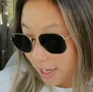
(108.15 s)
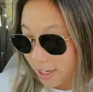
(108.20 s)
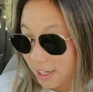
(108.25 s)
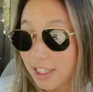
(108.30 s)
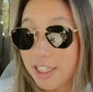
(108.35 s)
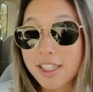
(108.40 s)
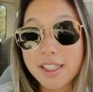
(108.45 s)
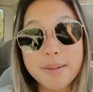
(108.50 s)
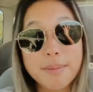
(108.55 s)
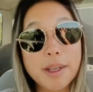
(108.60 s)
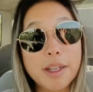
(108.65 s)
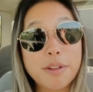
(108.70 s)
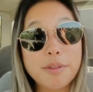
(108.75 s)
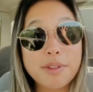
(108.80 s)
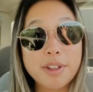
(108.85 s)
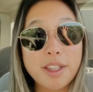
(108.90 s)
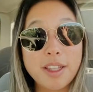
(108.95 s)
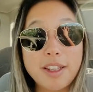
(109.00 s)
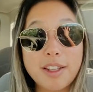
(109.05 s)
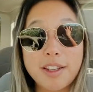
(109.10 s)
It smelled
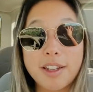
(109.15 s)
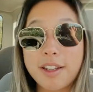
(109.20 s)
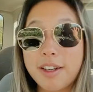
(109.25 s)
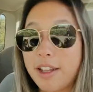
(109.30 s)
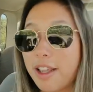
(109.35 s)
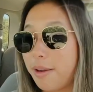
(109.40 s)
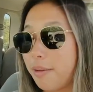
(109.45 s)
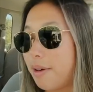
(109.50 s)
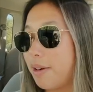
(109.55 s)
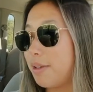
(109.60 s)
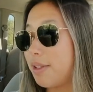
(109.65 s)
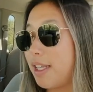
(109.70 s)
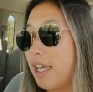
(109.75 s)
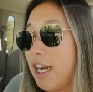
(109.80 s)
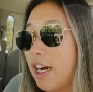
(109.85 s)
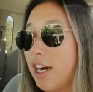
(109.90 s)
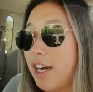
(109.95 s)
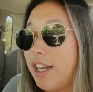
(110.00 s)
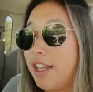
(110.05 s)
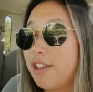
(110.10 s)
really good, like when I was
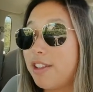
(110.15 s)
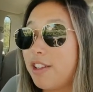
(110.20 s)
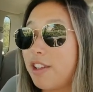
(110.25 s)
carrying it to